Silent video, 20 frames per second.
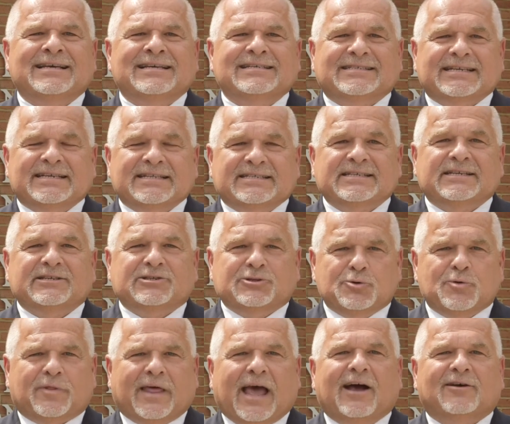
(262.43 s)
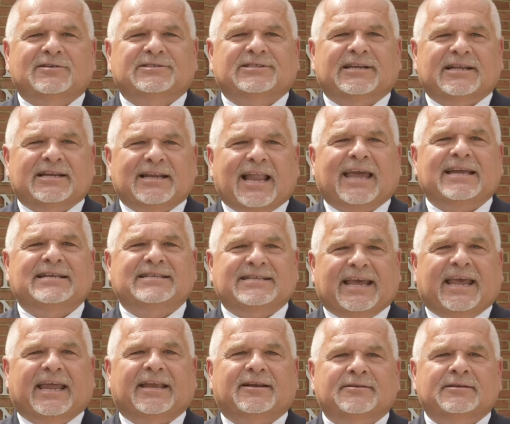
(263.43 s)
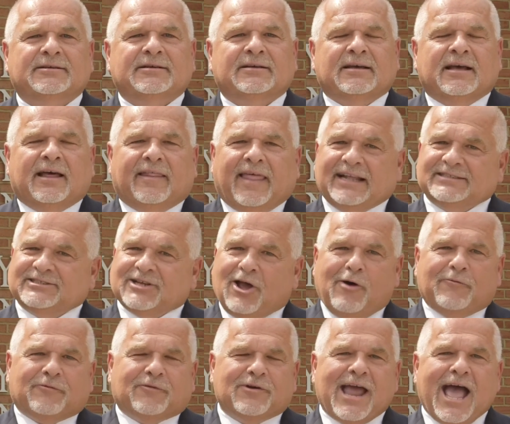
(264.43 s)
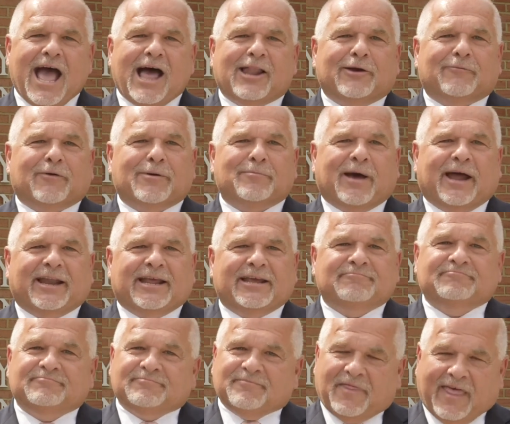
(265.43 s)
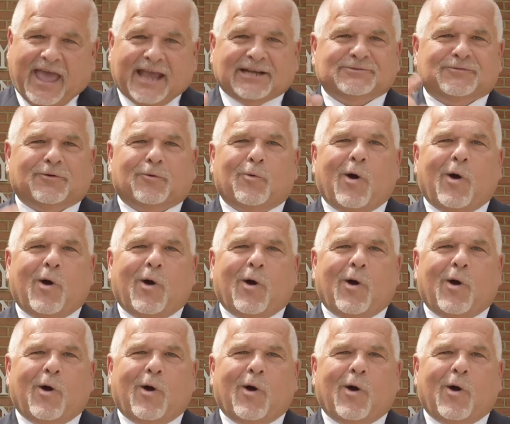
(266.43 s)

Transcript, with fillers: since 2019. That's all for now, everybody. Thanks for